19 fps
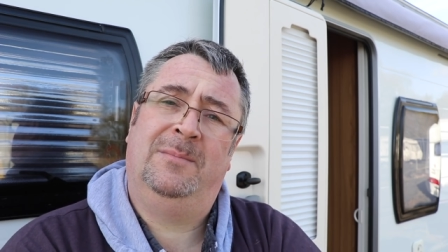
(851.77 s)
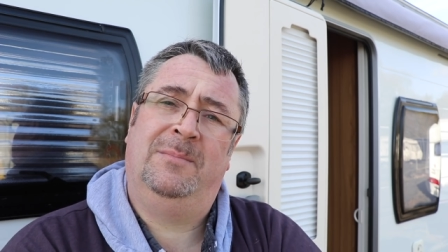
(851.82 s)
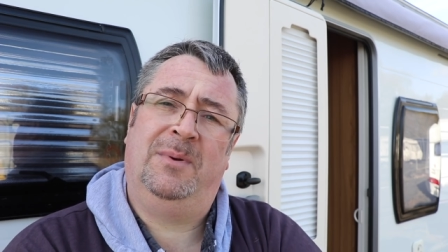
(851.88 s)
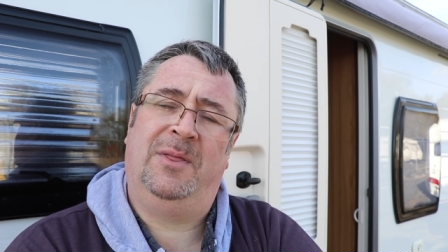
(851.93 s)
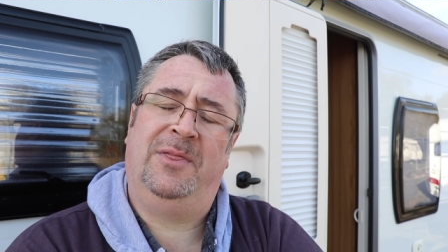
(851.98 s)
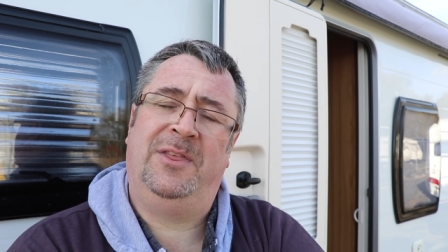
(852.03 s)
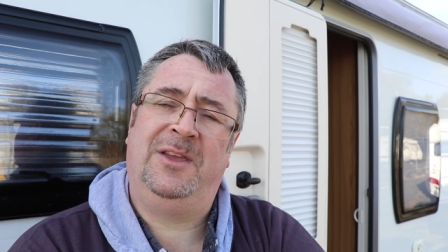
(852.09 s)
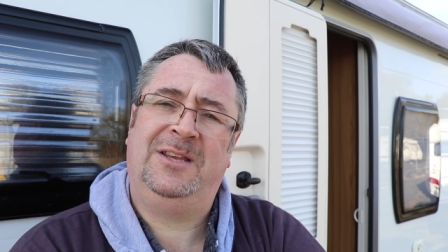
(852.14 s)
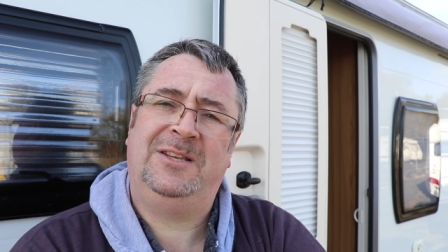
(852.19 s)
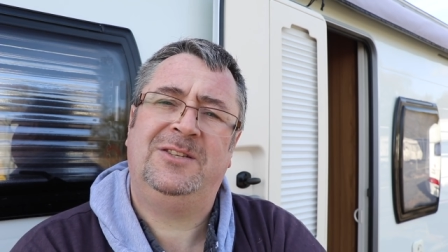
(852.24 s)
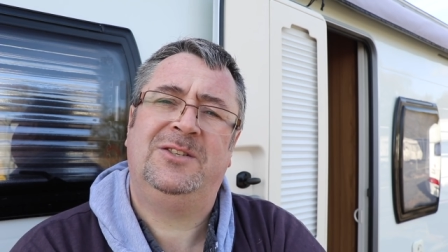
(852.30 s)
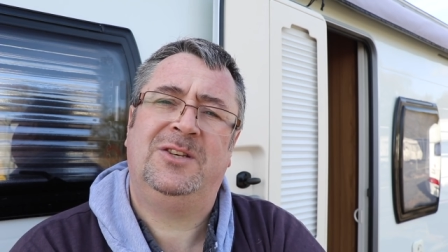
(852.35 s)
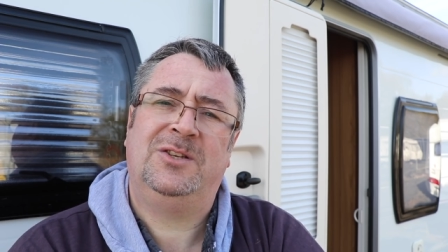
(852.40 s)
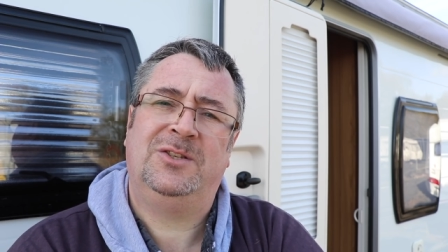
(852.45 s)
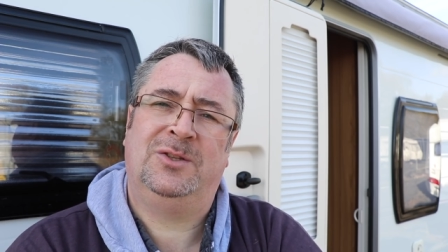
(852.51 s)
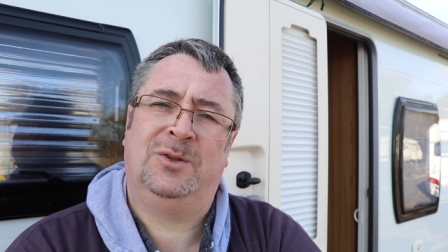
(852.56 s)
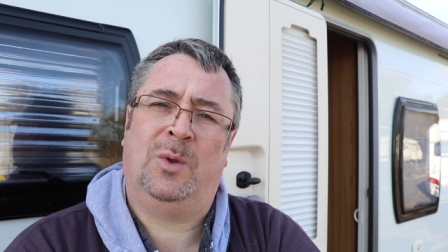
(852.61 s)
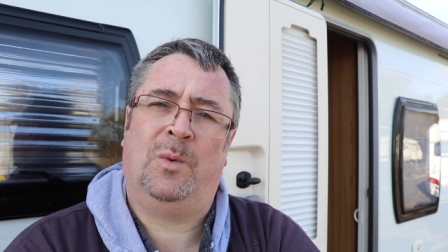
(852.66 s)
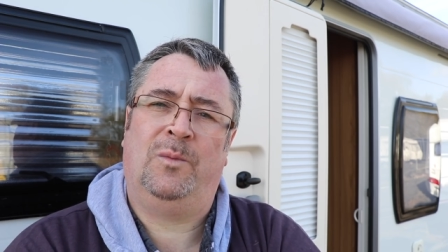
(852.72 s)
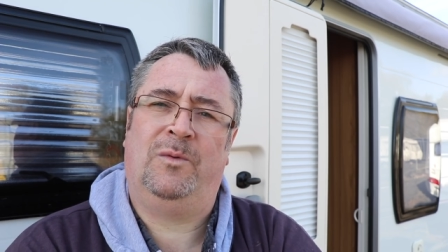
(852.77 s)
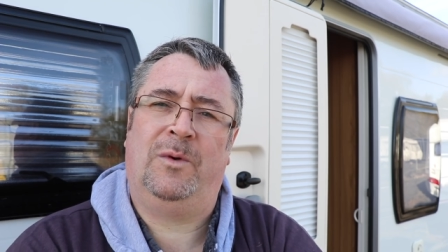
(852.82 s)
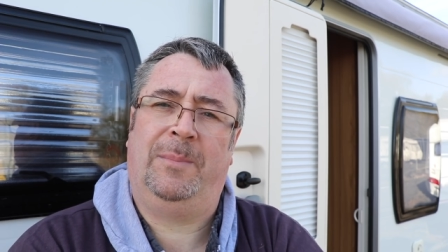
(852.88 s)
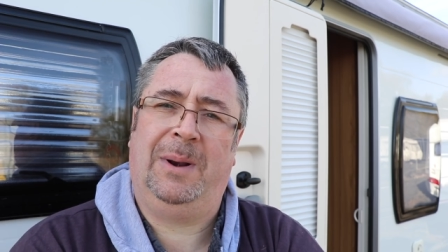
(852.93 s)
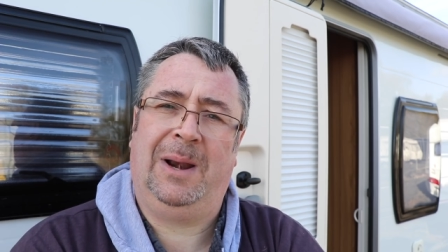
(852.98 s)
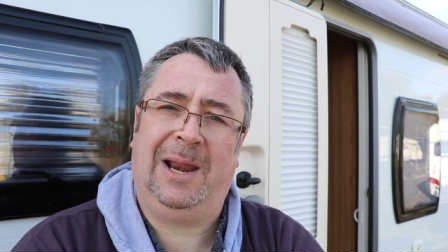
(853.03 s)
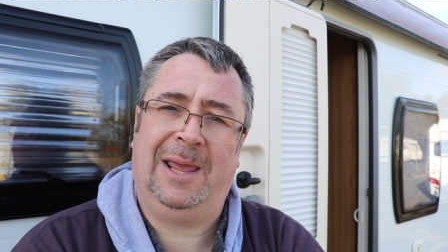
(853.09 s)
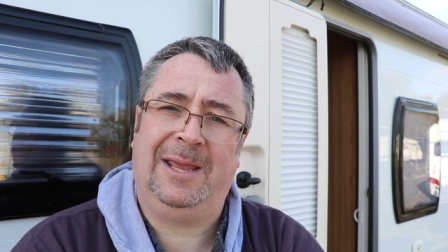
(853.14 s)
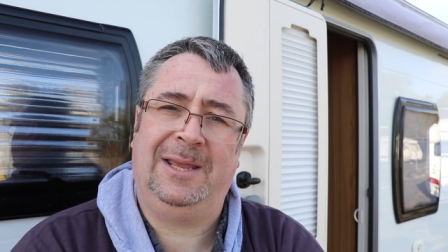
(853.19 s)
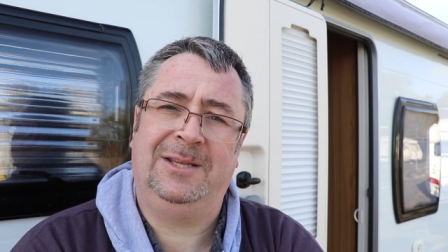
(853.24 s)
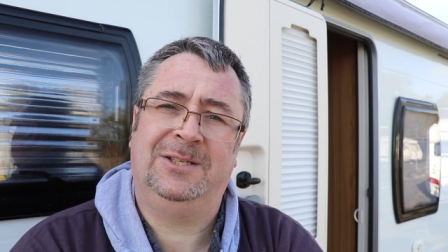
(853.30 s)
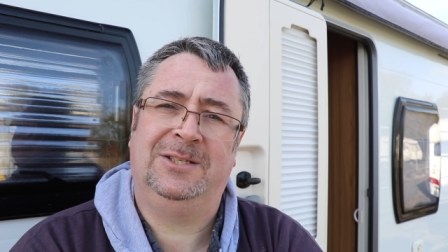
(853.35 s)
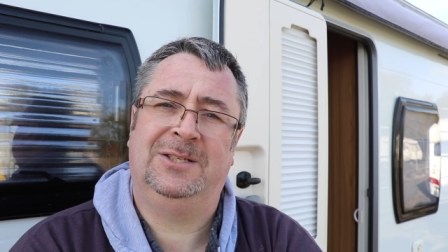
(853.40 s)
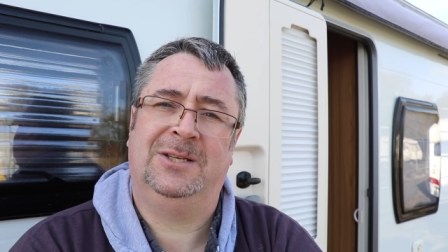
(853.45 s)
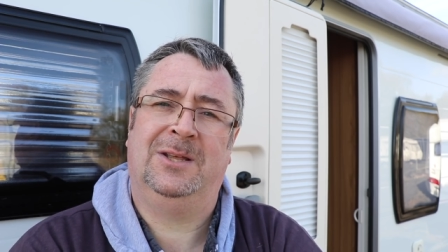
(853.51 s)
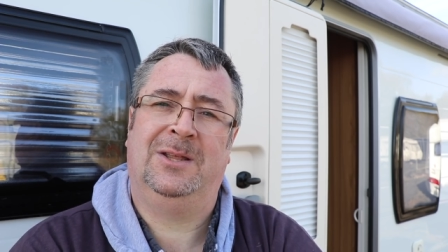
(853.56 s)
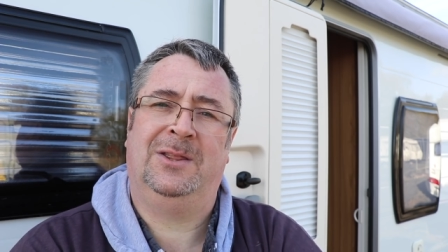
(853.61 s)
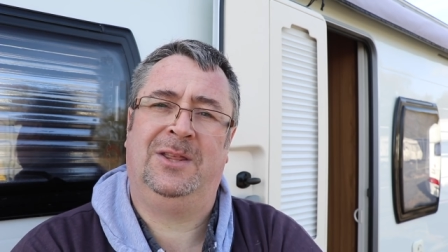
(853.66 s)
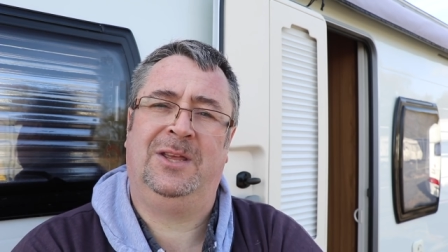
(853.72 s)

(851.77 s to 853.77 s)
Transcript: but this does not replace